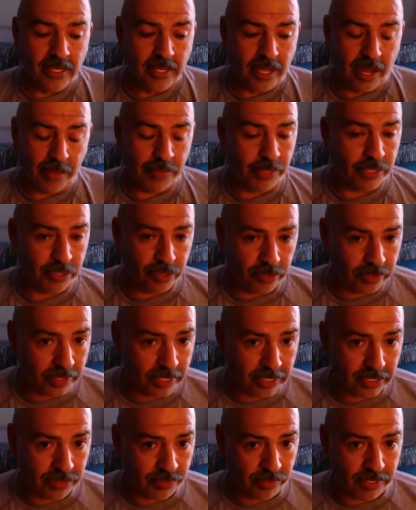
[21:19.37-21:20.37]
I've been doing
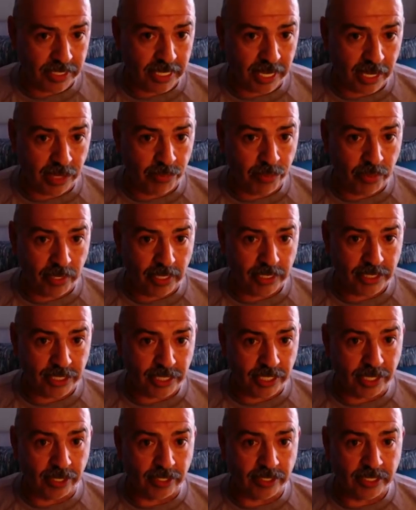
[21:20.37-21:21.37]
this for 10 plus
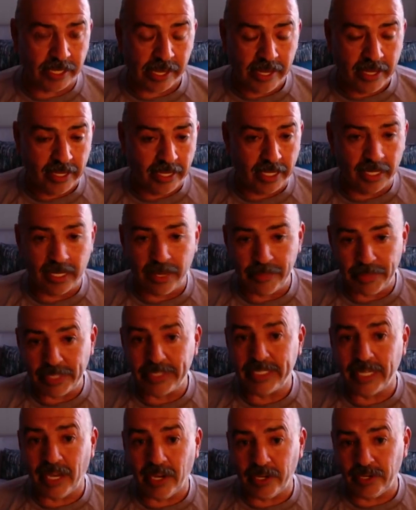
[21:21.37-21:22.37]
years. And let me
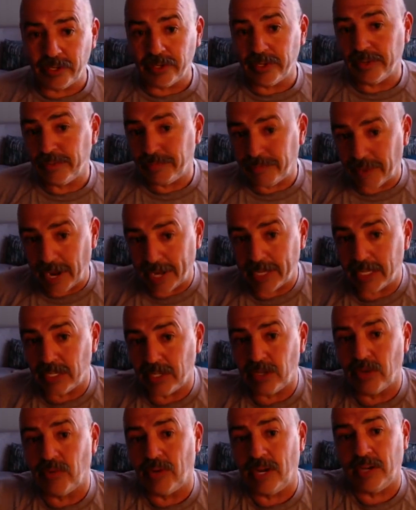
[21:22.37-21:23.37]
tell you, if I can
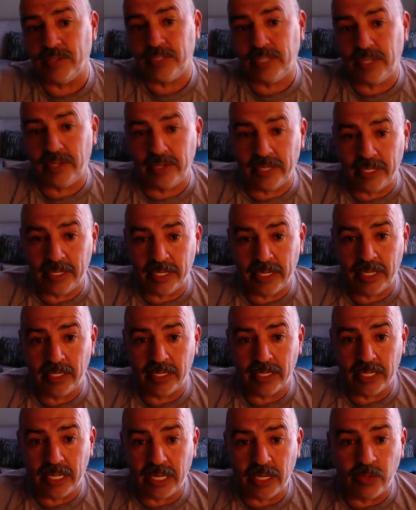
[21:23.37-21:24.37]
go out there and get
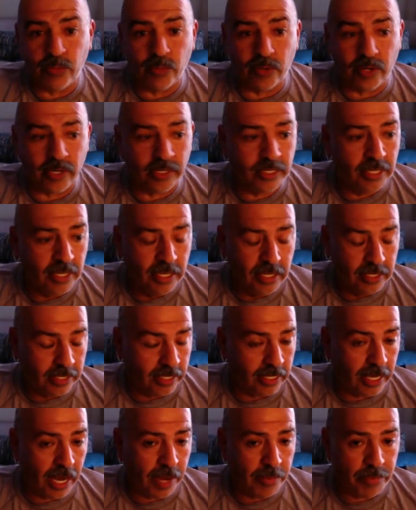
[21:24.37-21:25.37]
a keyword
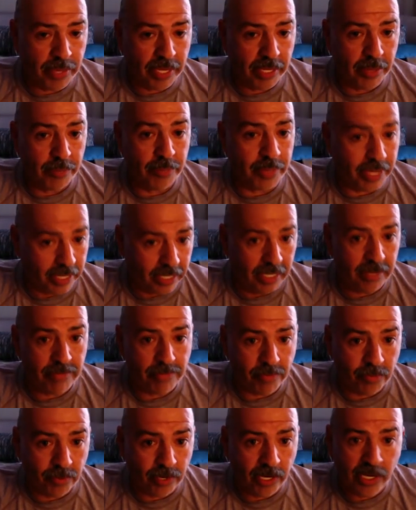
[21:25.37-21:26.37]
that I pay a penny
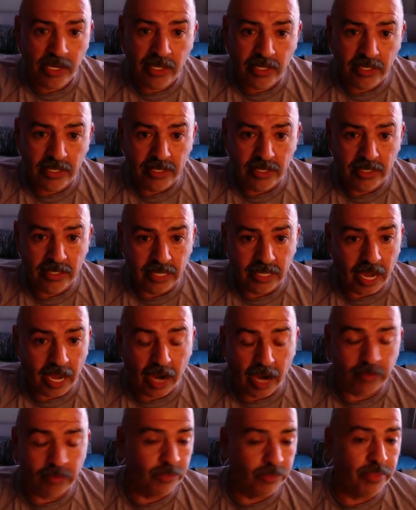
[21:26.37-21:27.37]
for,
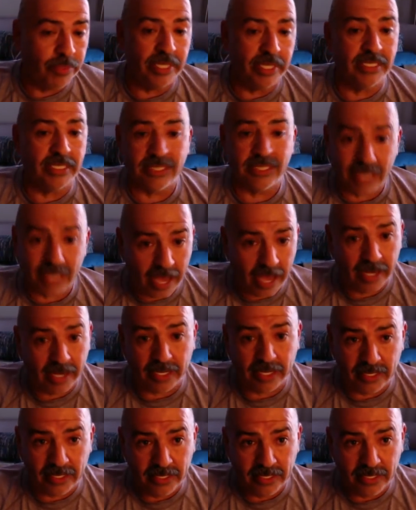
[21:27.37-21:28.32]
I would be ecstatic.